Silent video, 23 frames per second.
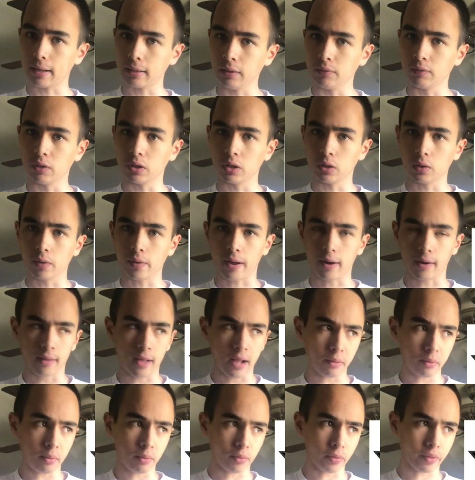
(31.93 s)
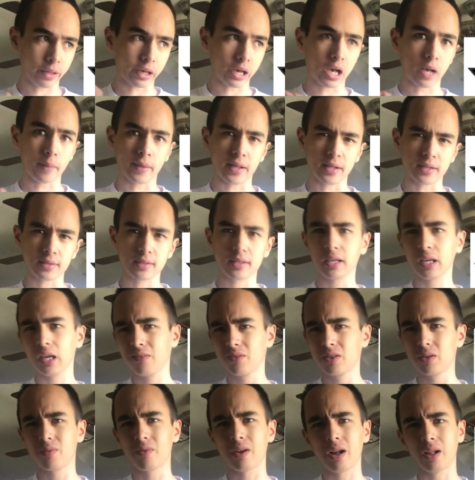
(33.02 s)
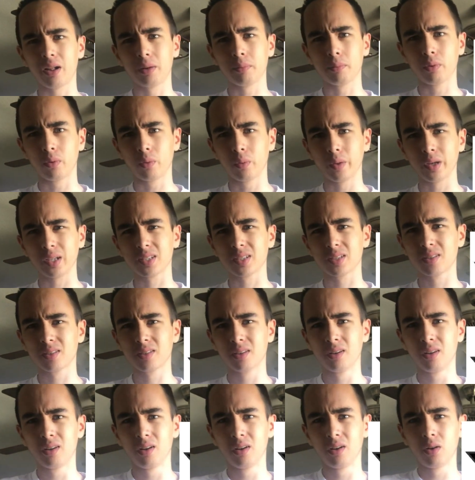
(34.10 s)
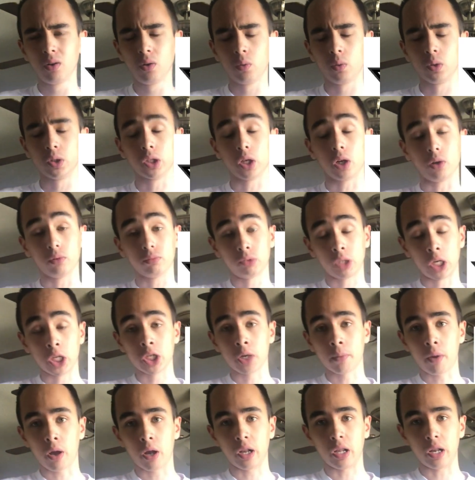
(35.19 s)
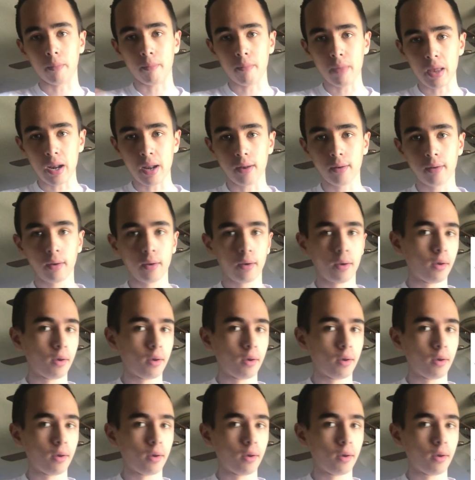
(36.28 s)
even though that a lot of people in the comments did give some valid points, which I'll touch up on in a minute.